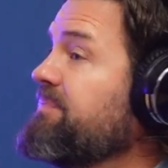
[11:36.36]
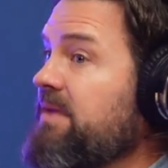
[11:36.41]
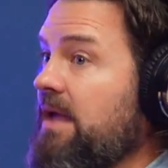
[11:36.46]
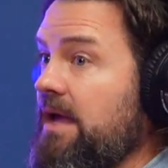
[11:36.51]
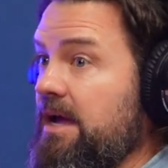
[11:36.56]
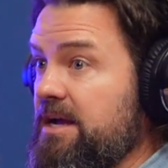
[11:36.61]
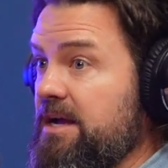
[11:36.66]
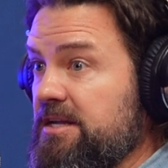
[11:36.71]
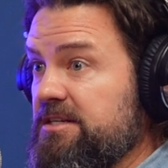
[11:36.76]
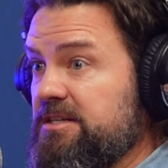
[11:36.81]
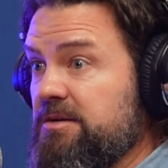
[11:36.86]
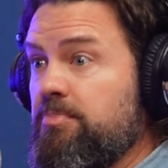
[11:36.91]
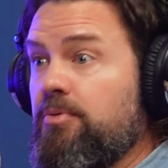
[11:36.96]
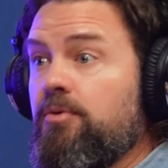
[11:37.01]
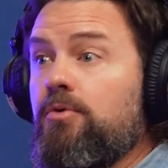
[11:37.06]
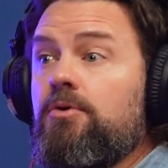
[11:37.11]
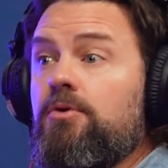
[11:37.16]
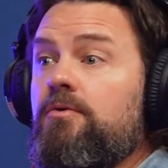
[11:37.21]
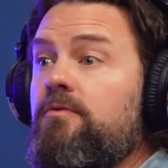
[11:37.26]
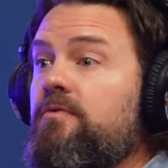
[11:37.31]
It gets
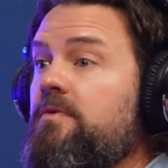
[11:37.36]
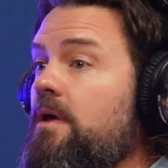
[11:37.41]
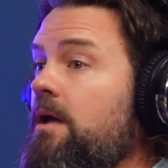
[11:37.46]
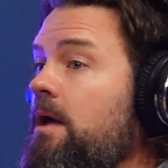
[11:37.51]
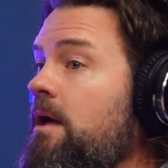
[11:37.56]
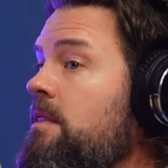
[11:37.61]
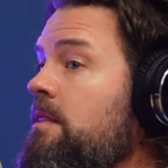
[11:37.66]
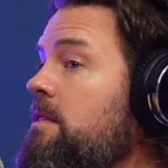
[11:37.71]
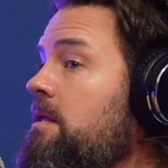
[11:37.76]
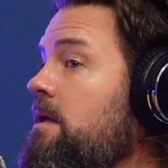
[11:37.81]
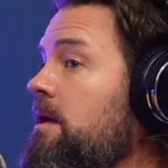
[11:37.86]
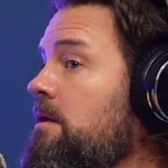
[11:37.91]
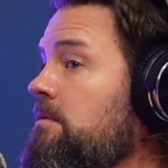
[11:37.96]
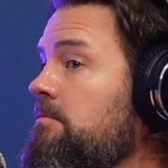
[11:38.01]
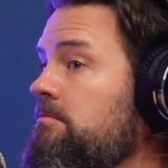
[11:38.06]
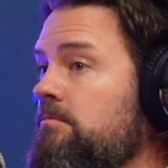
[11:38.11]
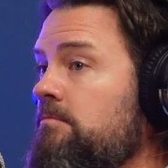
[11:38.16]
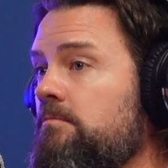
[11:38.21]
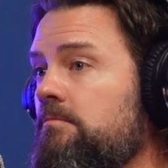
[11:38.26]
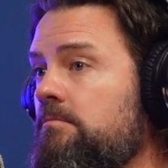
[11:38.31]
approved, and
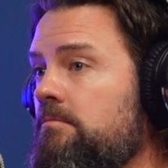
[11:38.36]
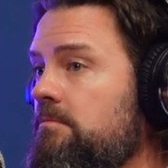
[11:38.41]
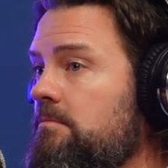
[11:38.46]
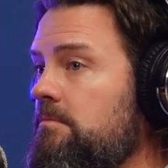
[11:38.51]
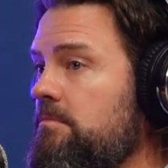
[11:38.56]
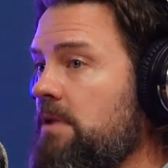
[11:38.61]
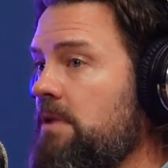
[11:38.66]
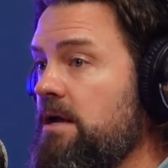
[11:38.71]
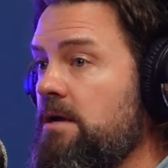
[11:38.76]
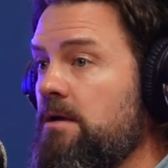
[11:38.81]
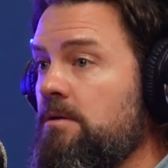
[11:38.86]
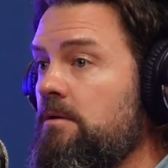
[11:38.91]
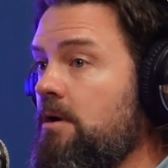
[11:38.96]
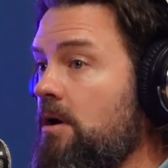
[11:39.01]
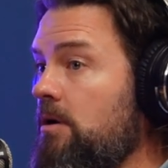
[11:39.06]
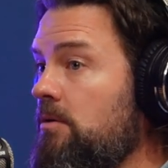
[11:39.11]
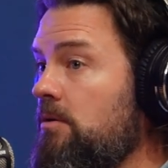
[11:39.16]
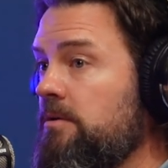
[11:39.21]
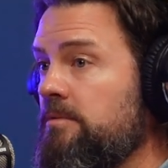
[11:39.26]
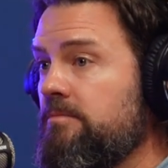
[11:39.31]
then they can
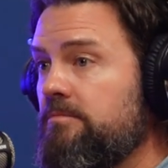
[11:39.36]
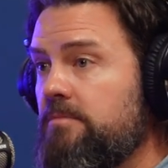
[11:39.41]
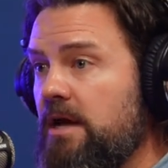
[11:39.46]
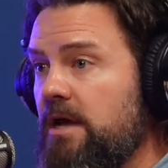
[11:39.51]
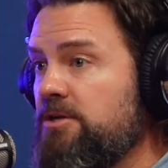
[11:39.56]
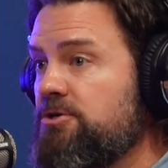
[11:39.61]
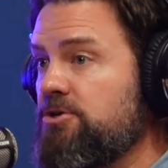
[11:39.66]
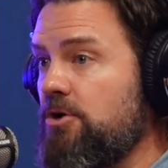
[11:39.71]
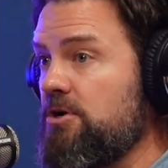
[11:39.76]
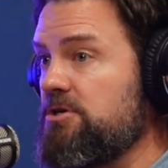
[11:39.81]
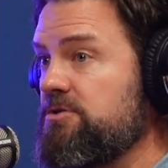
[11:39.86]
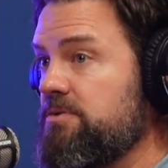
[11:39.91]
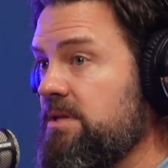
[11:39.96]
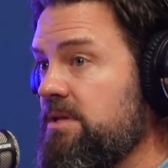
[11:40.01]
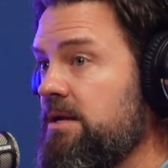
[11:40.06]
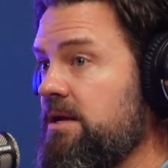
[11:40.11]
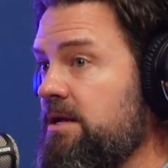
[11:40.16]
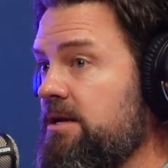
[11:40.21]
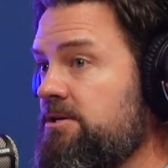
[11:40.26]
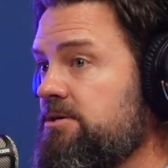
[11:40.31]
go and charge what
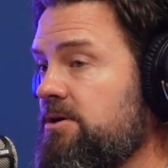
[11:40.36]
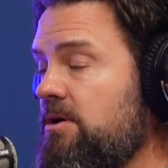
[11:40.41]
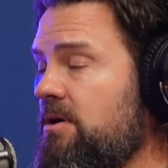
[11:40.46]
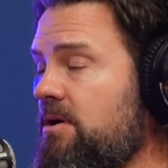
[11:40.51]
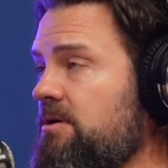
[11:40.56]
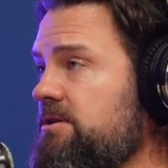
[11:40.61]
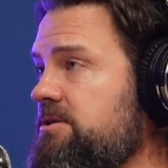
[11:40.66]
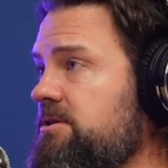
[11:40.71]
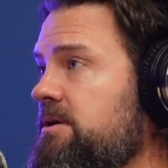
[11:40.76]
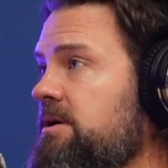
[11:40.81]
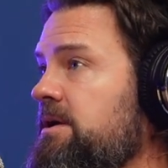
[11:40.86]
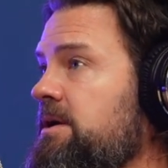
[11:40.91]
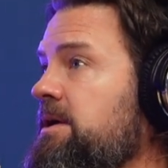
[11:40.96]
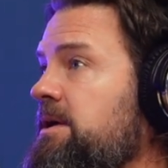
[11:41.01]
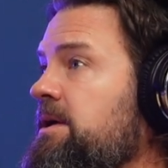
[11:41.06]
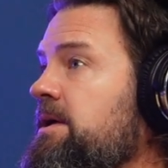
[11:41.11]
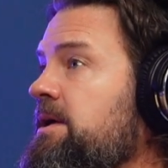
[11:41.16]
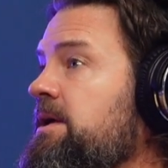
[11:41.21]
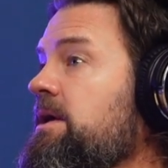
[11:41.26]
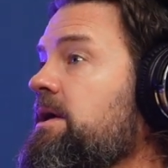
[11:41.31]
they need to charge.
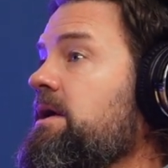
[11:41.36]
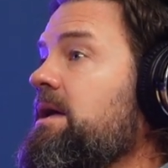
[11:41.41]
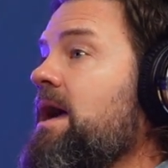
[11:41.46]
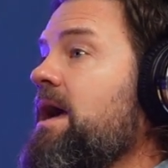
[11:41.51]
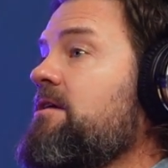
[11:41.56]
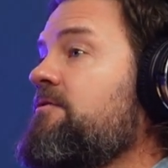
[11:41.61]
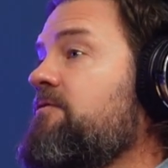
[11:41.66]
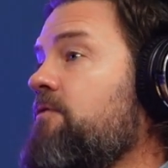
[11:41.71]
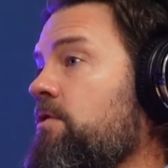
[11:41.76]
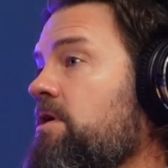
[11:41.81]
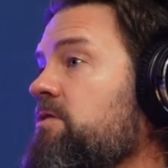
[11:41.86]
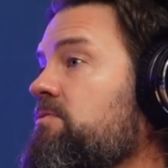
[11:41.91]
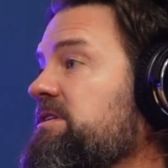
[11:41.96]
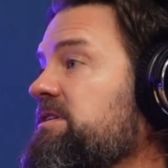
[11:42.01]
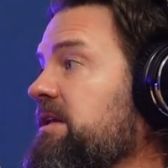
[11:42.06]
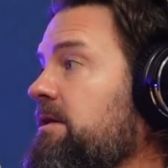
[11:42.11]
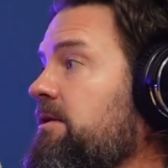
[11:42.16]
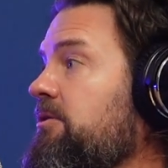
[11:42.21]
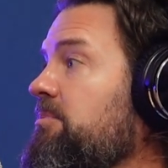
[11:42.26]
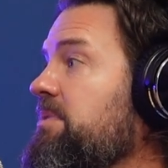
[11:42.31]
California was
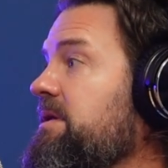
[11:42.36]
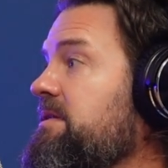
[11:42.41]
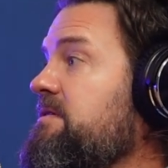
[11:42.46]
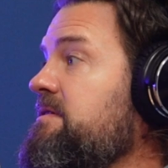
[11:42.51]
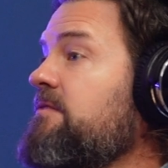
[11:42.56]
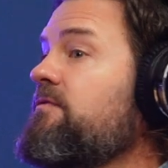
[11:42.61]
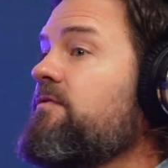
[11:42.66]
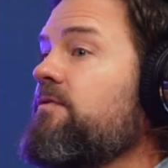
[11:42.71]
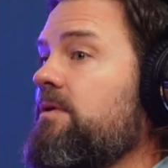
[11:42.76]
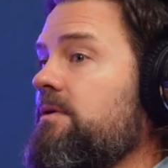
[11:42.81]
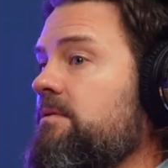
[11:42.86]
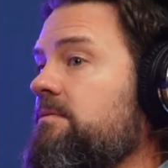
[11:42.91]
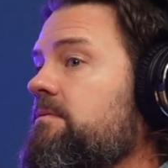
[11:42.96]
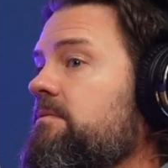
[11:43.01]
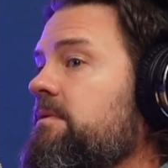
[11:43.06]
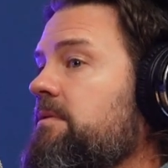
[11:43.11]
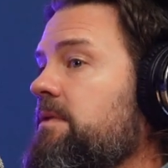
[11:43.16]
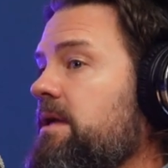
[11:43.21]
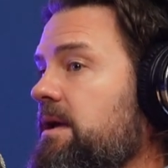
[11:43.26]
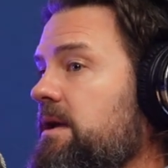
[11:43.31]
a little bit different.
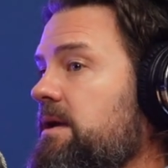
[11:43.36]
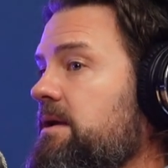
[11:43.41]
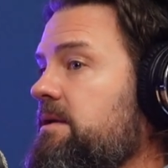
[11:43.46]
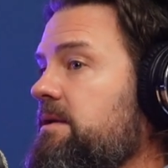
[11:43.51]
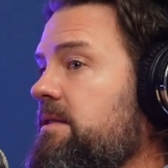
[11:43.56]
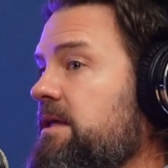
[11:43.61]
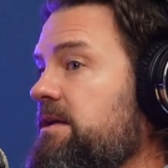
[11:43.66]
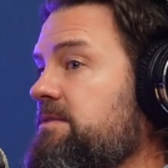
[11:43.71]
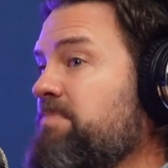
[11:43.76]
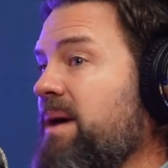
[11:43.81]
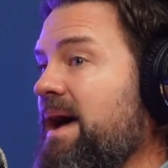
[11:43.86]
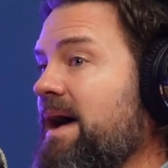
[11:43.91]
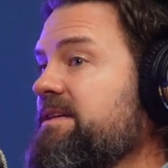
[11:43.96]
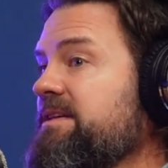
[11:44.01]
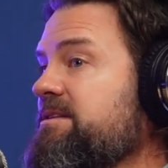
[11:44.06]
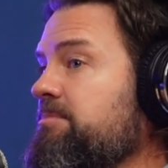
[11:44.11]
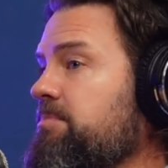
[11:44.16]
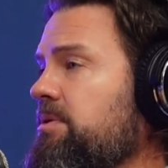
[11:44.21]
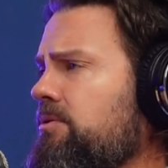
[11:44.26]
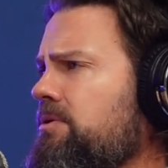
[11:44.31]
They
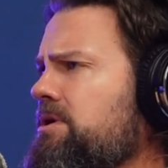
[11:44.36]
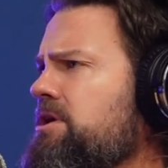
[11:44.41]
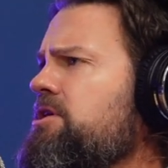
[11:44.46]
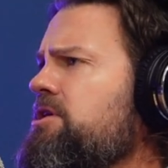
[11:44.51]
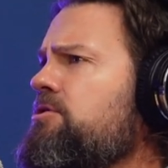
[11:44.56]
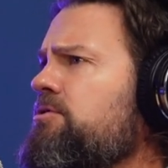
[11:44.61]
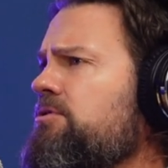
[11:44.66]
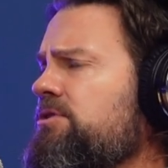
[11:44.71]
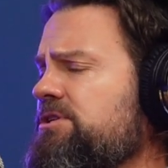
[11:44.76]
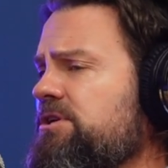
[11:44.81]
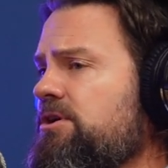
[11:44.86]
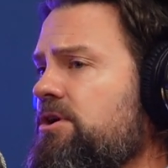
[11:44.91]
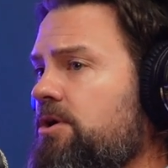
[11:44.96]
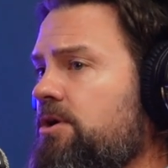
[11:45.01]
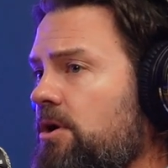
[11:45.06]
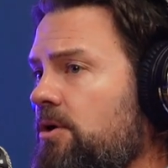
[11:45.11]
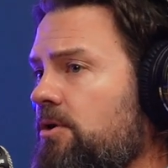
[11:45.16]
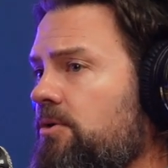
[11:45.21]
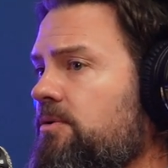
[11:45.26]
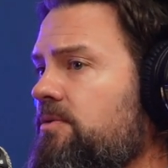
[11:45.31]
passed a bill years
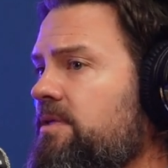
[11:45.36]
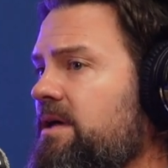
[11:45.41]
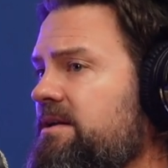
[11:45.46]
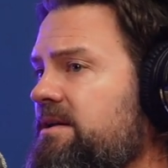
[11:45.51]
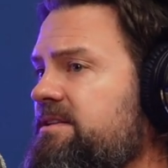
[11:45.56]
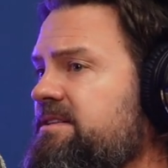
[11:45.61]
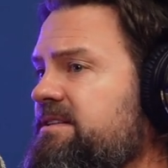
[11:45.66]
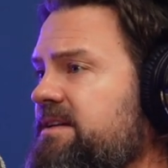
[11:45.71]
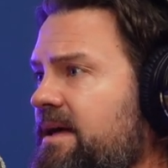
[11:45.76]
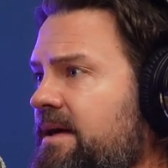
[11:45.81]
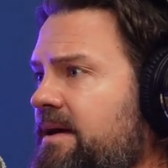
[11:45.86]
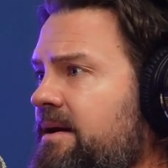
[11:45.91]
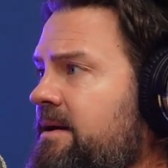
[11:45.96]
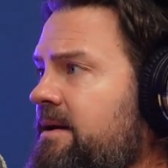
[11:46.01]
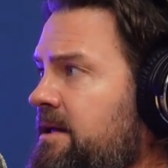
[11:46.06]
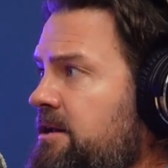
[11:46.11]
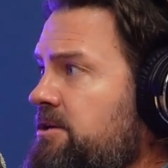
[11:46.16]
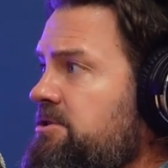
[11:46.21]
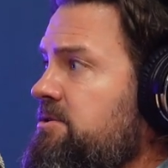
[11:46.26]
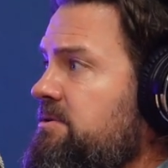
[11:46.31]
ago that said an
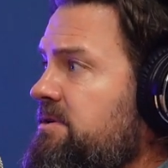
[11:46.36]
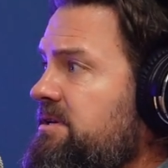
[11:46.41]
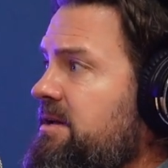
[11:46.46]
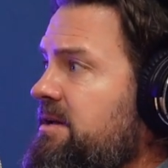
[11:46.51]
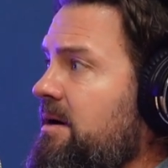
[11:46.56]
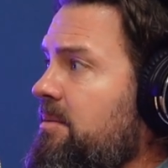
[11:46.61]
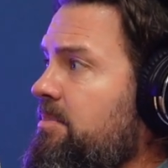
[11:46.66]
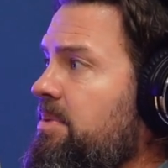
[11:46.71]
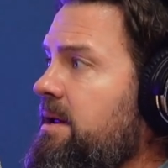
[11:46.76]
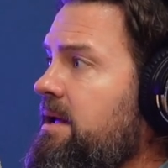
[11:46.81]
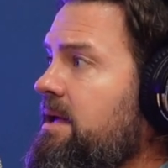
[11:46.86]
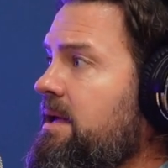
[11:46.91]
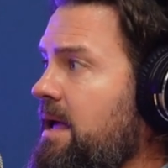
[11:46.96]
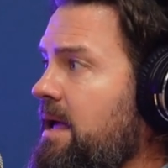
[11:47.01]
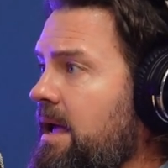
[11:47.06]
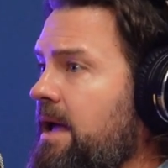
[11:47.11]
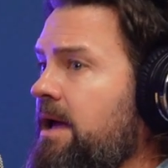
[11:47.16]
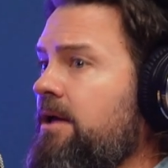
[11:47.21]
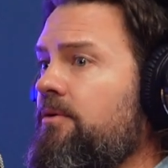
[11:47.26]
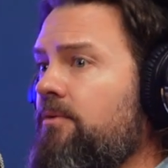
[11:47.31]
insurance company
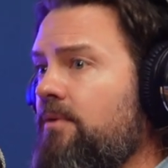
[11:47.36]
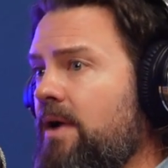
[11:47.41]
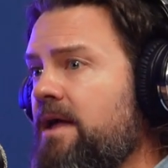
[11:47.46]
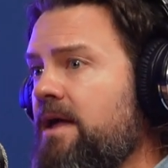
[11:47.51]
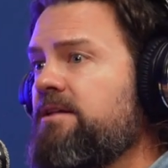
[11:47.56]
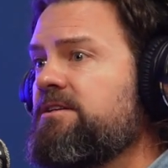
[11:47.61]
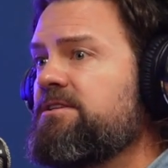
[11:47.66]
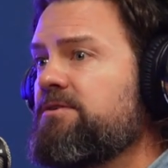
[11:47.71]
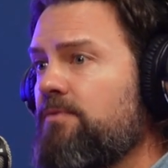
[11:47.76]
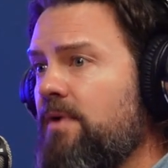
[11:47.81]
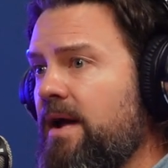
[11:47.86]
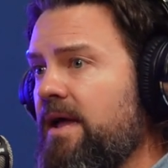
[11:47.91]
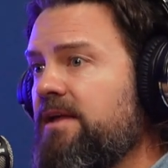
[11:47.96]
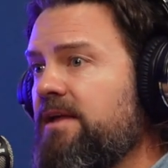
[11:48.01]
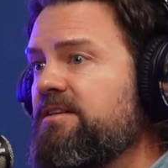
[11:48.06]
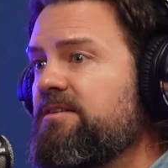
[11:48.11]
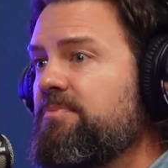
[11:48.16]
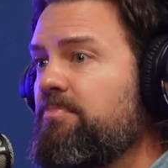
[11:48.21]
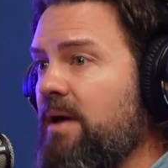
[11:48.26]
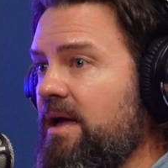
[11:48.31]
can't raise
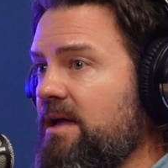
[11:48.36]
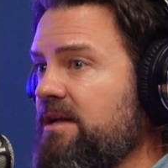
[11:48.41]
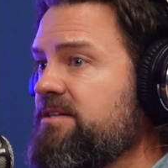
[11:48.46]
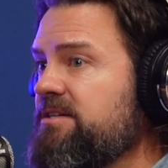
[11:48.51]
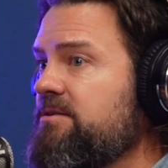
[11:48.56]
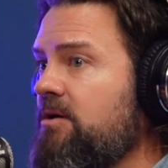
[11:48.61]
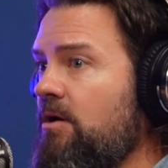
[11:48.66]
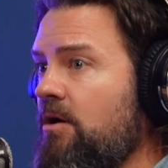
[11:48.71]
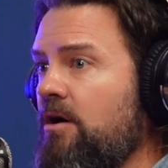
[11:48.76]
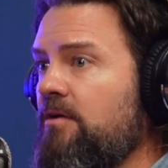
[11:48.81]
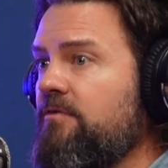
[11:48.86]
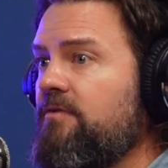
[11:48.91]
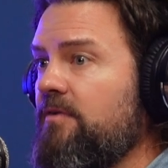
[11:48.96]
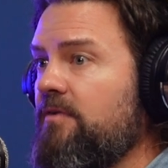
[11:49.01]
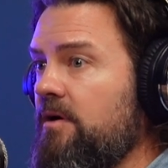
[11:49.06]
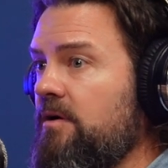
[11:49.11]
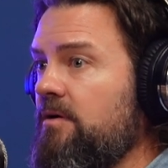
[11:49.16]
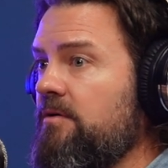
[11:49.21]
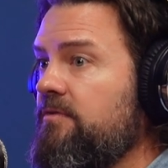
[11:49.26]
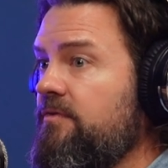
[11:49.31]
rates based off
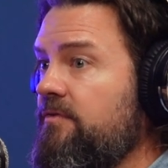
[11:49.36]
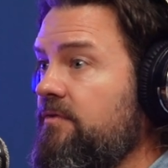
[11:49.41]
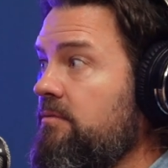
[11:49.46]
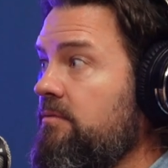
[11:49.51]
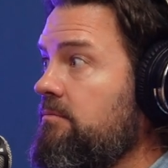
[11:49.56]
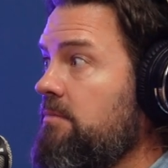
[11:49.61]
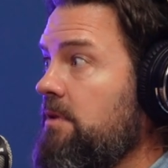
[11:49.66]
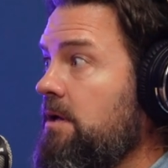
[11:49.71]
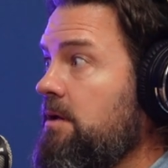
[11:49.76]
of